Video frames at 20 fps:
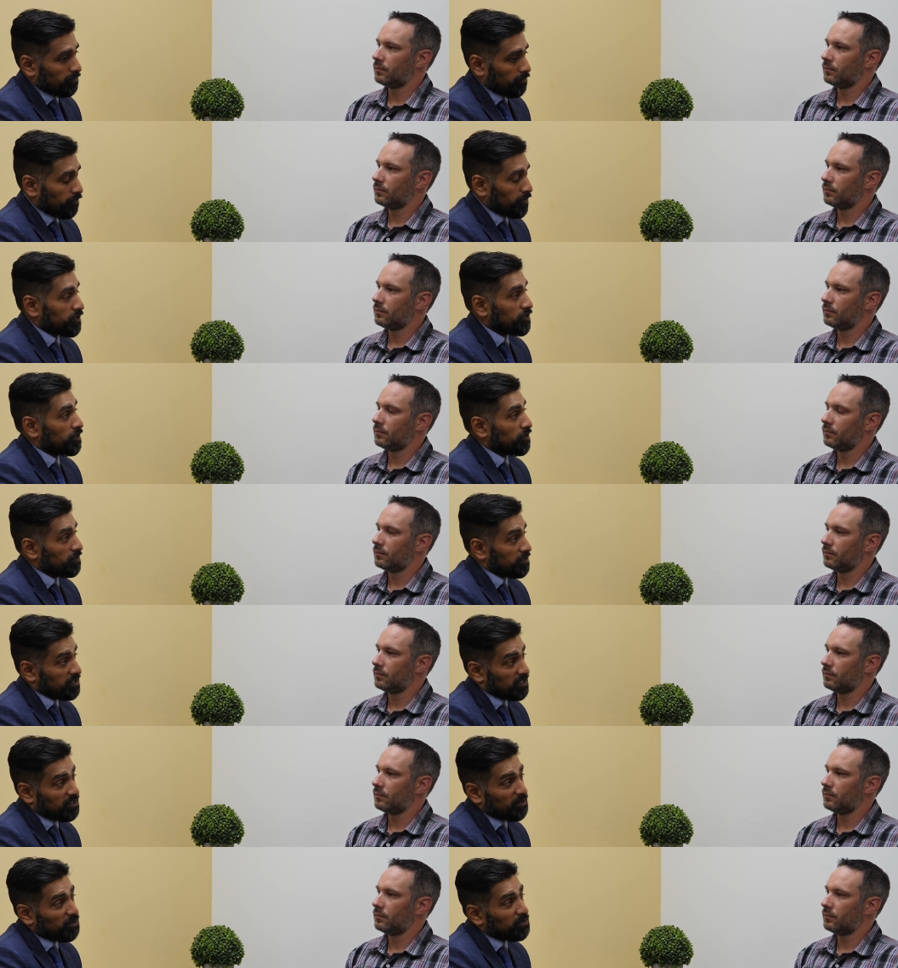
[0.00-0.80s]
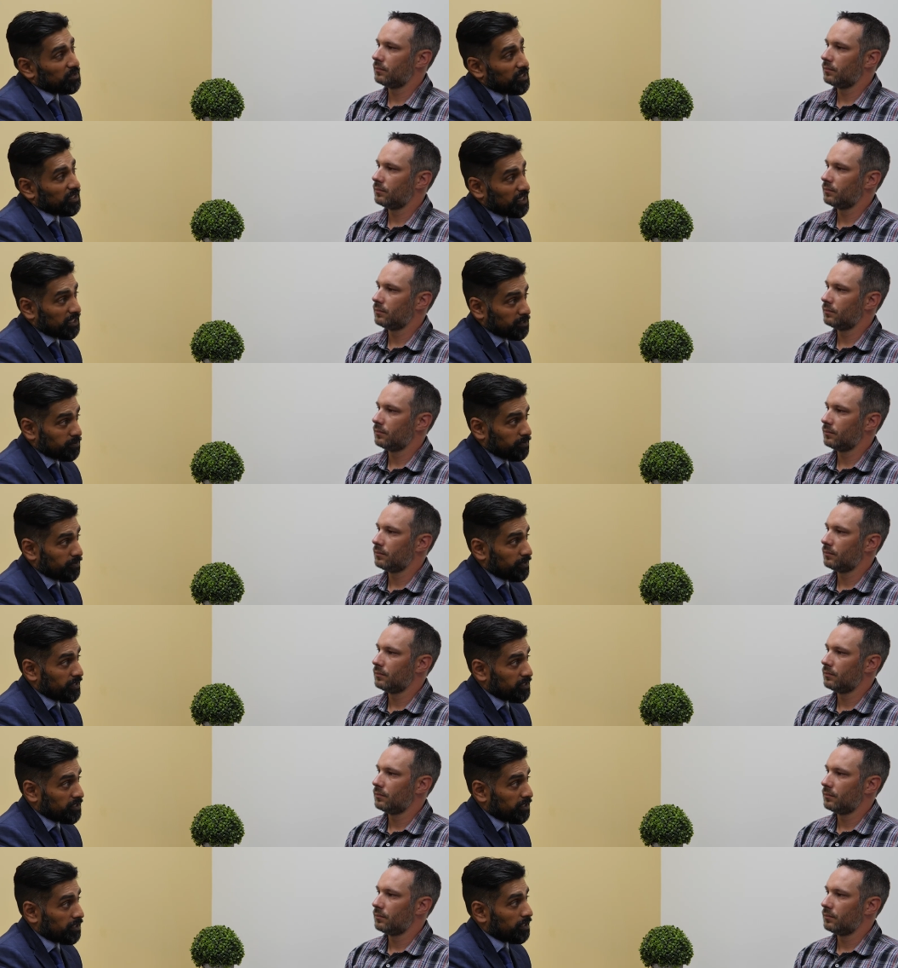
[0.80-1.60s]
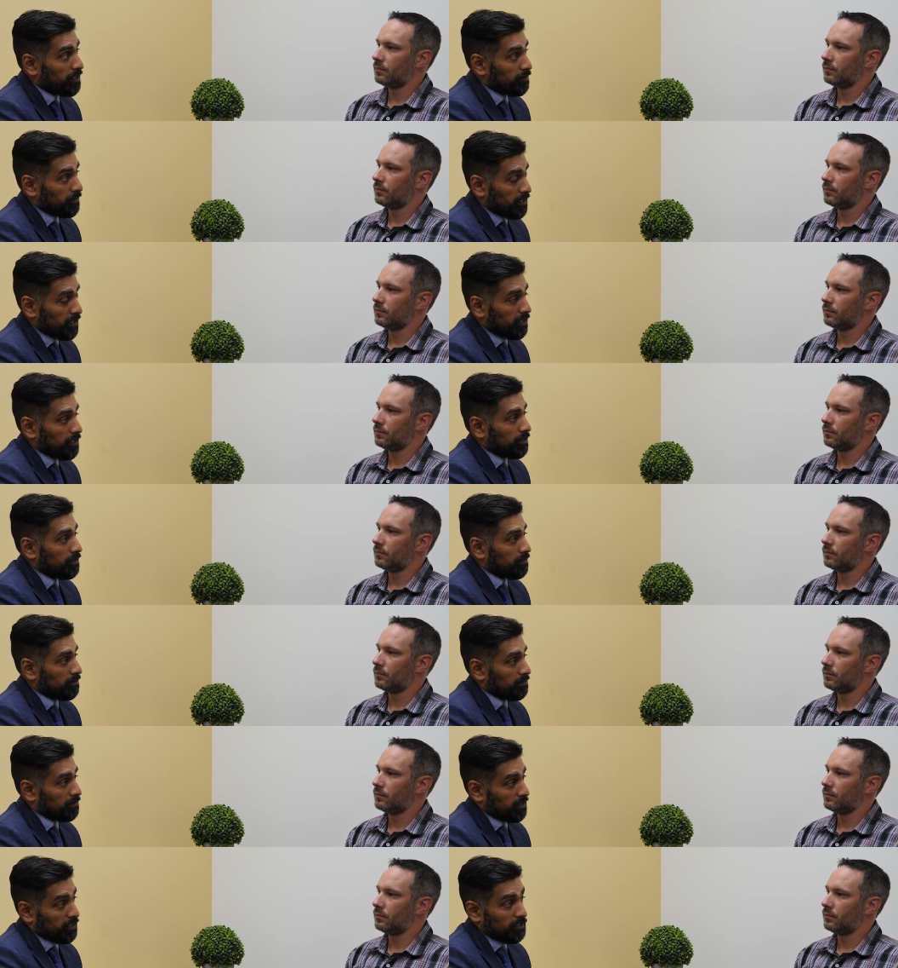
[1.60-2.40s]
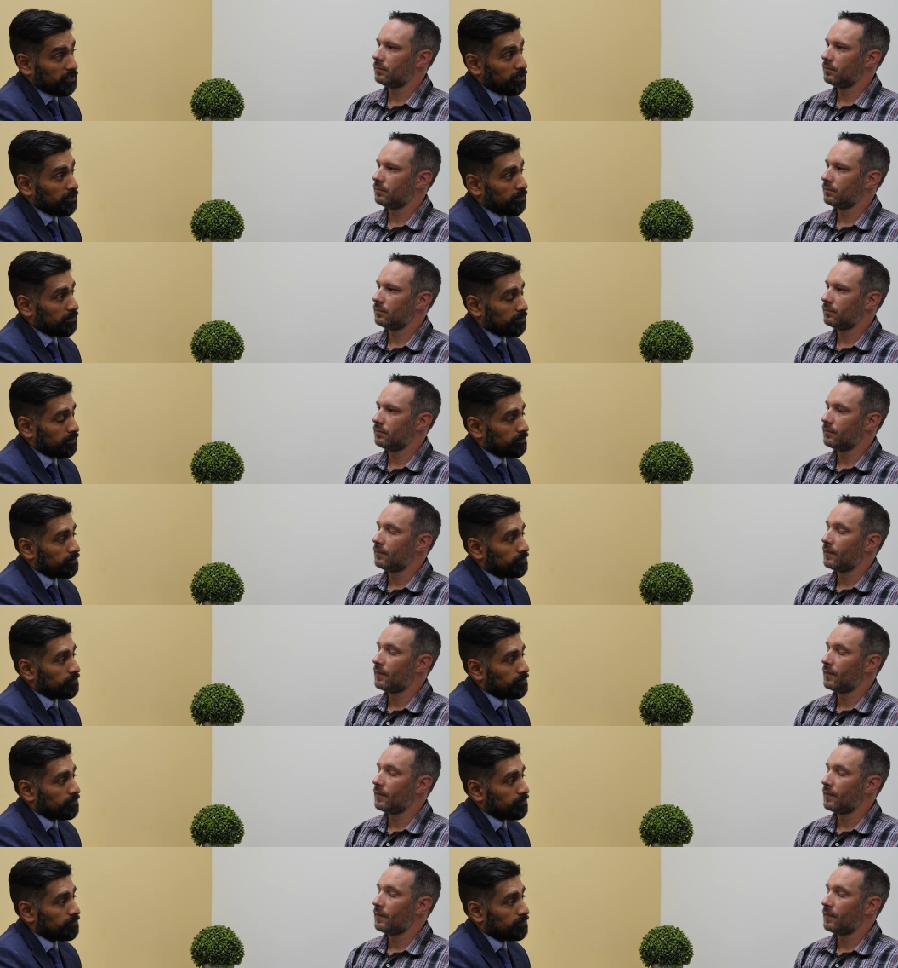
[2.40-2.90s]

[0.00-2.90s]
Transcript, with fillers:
Speaker 1: returns that only an exploration company can, can do.